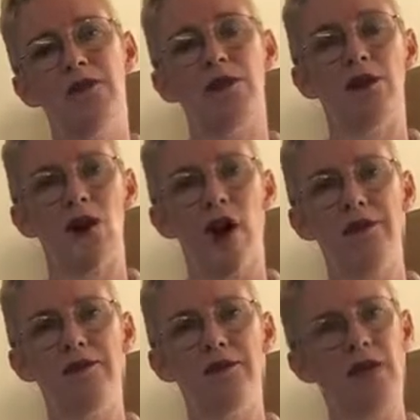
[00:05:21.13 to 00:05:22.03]
for
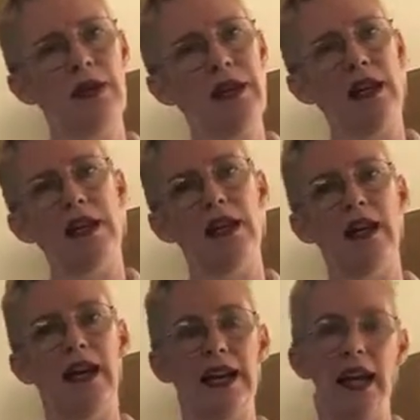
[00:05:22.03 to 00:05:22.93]
life to begin
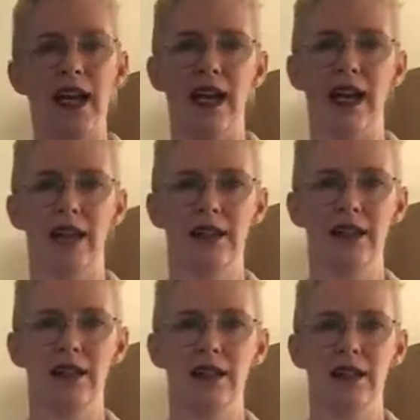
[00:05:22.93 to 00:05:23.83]
again,
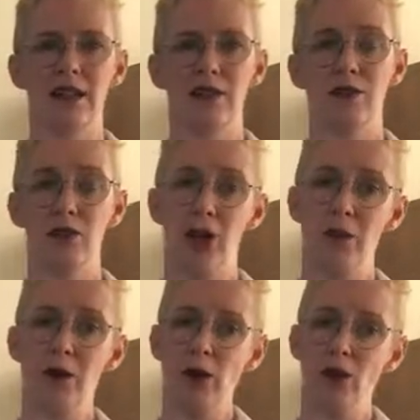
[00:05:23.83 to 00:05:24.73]
to go
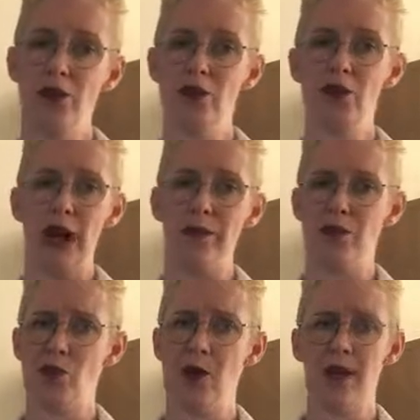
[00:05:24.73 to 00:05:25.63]
beyond
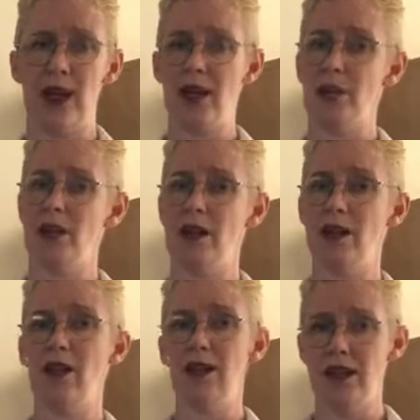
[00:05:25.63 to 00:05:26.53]
chapters where there has been
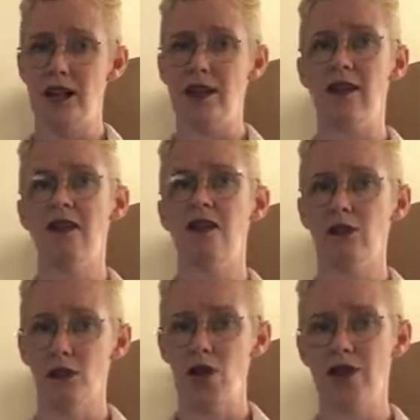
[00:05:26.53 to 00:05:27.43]
death,
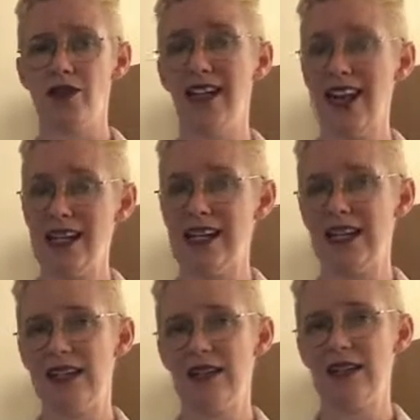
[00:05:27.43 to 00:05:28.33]
loss,
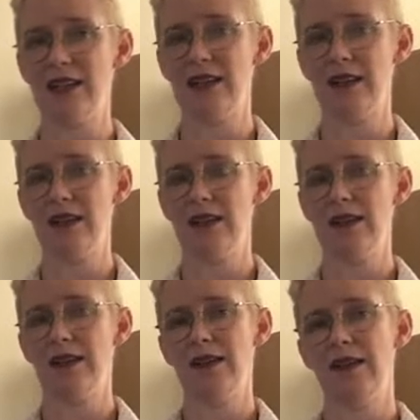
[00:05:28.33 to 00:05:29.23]
endings.
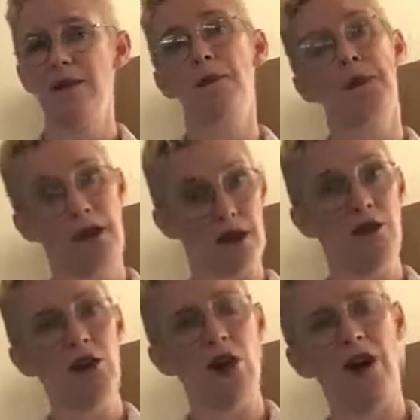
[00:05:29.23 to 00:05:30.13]

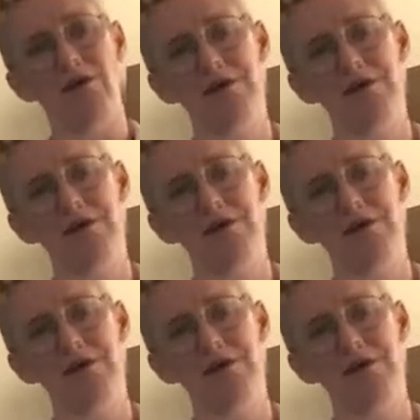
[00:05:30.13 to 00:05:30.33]
New life.